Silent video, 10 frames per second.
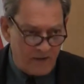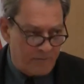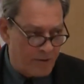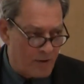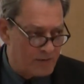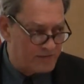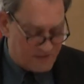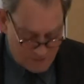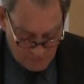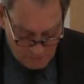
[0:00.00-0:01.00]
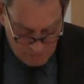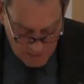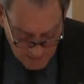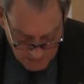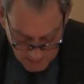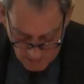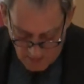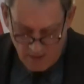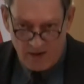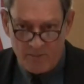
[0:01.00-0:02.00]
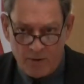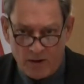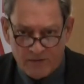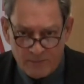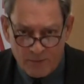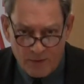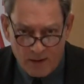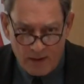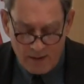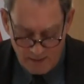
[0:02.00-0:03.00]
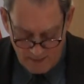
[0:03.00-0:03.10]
of Poe's tomb in Baltimore